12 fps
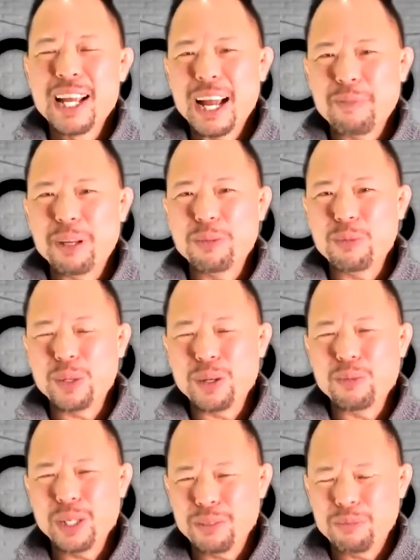I mean,
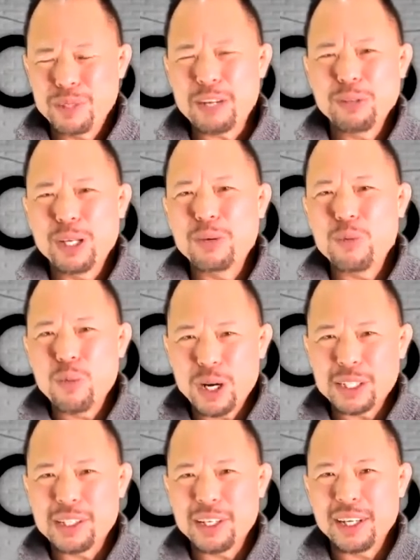we definitely
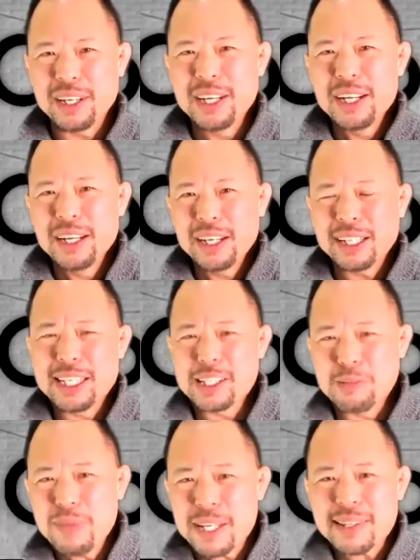want to not
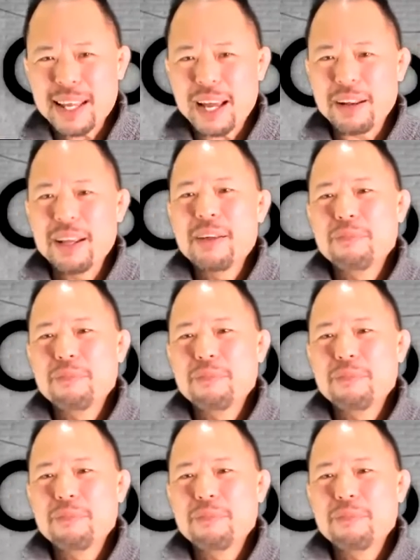dismiss that,